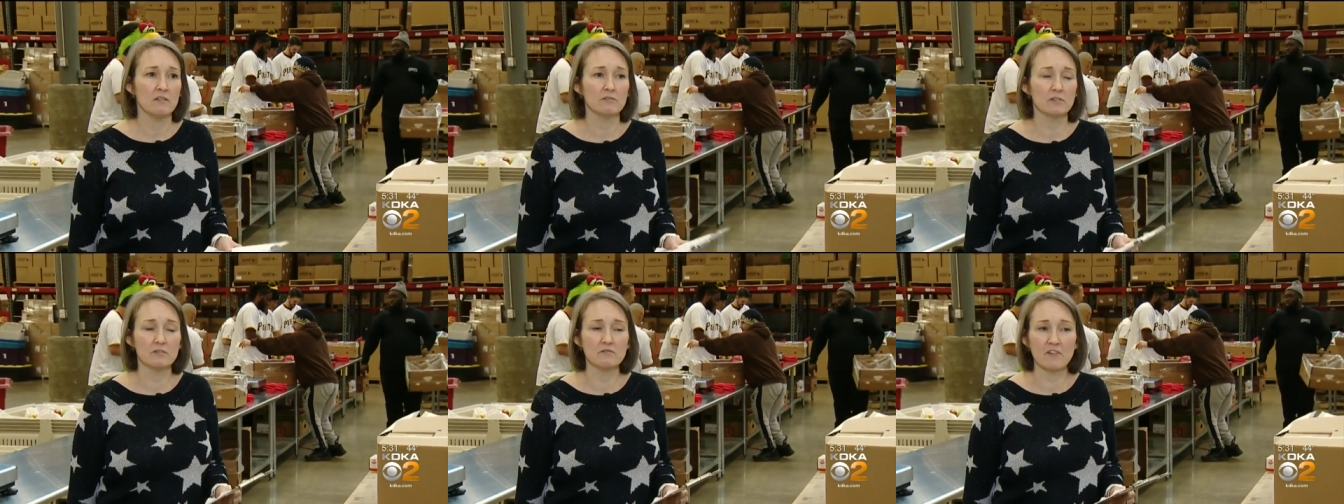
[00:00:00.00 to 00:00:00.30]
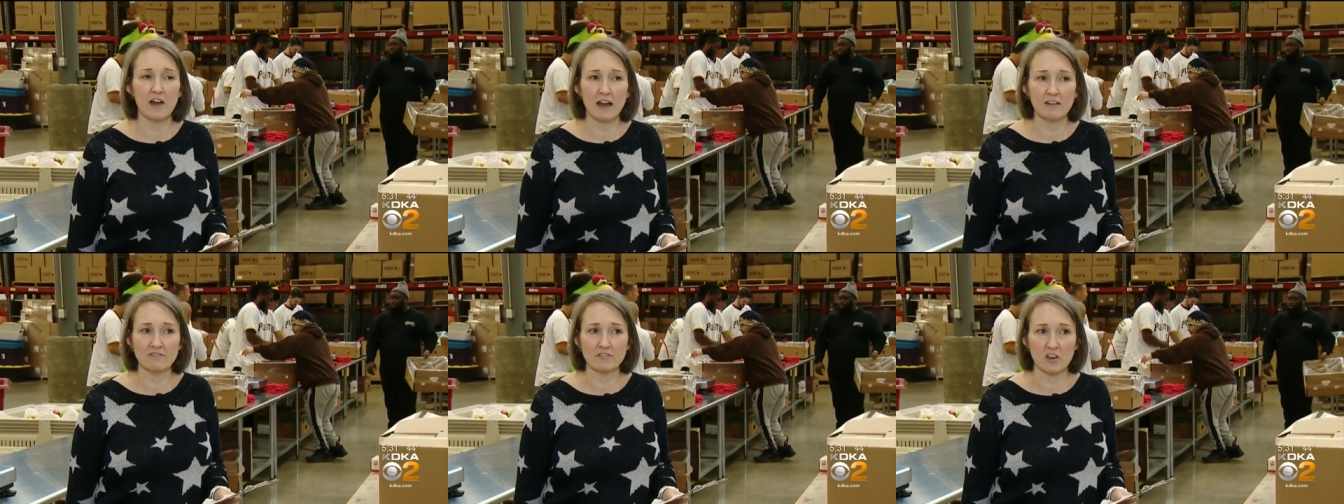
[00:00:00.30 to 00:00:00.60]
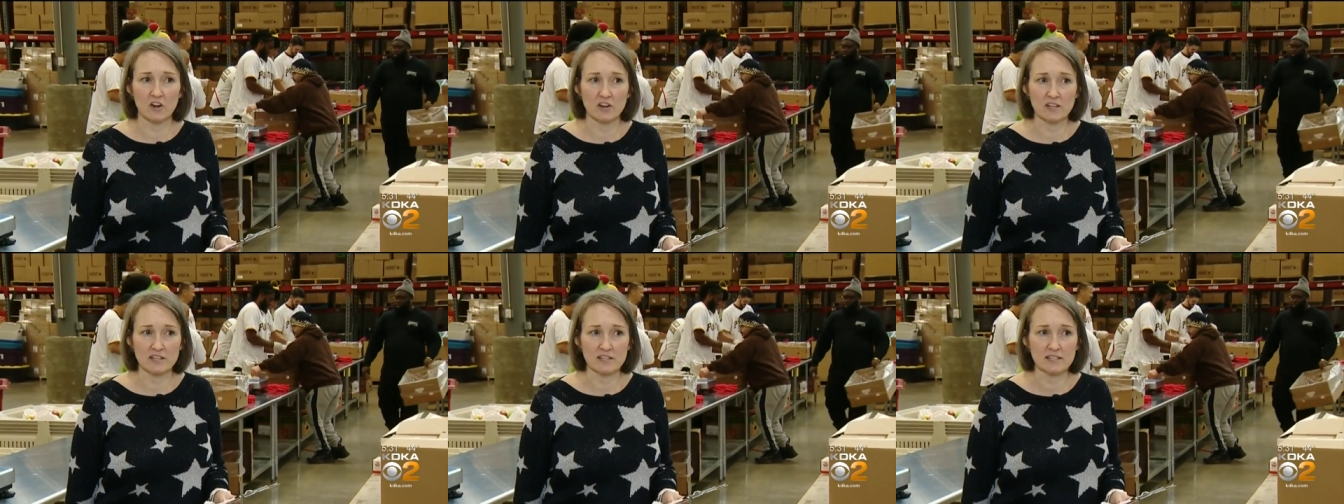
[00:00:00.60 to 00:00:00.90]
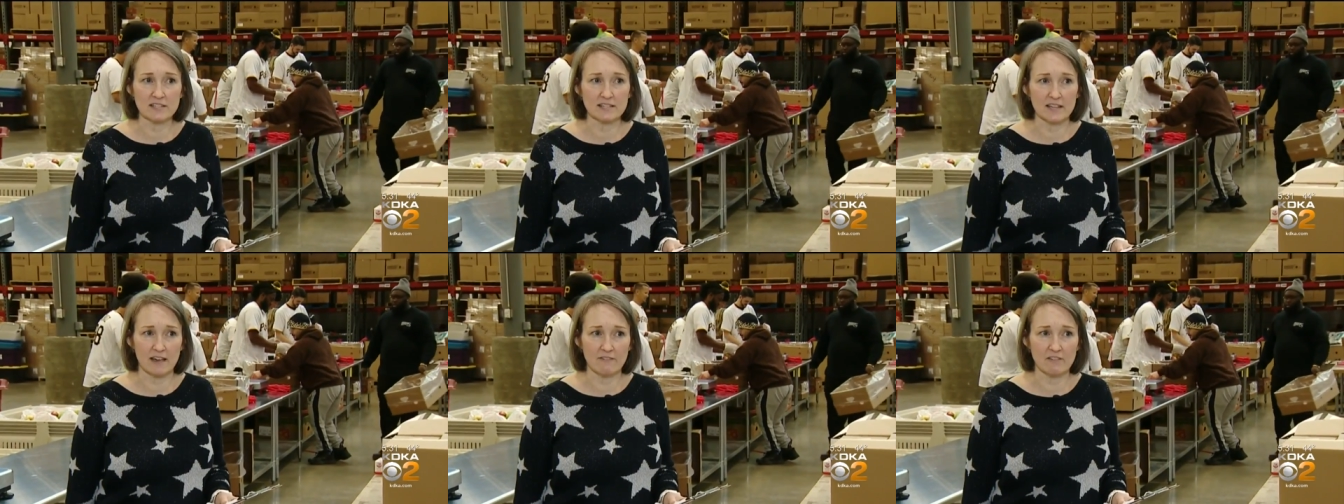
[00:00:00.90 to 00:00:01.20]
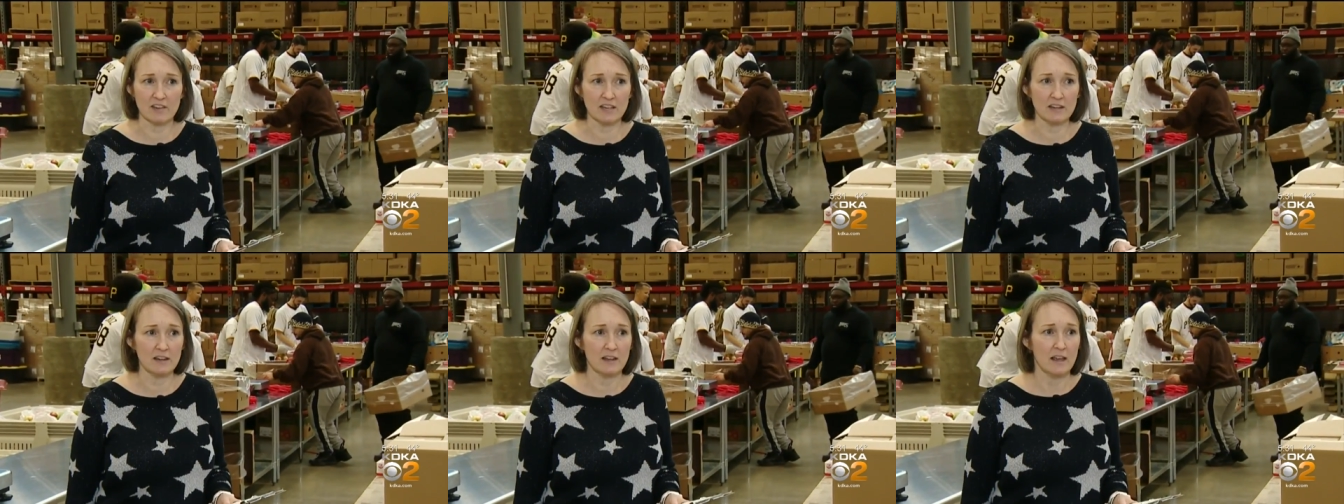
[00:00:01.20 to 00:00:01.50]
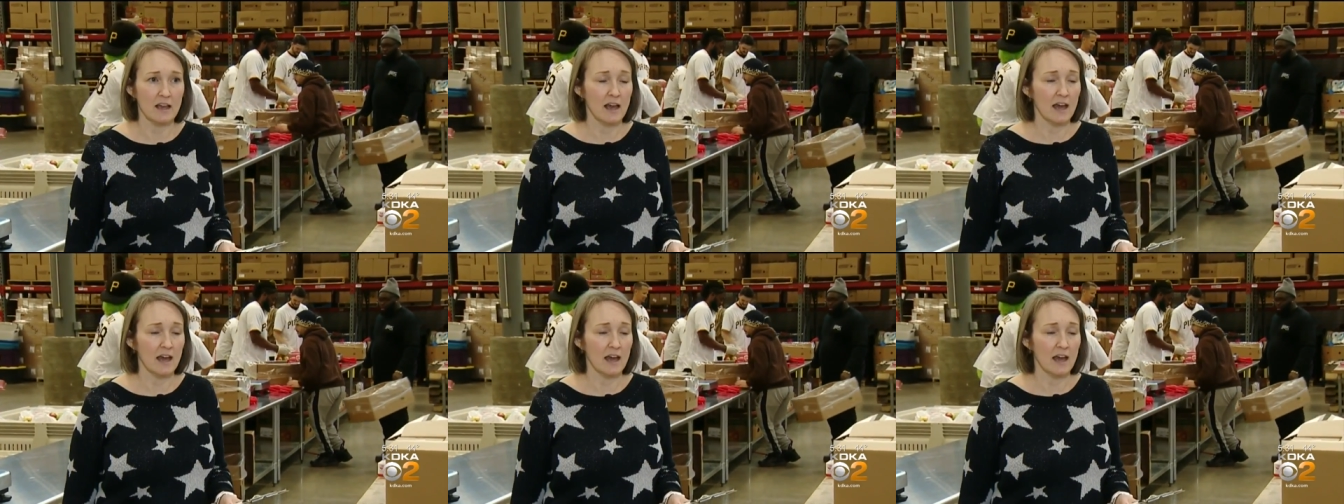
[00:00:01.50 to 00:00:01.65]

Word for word: from 5.30 to 7.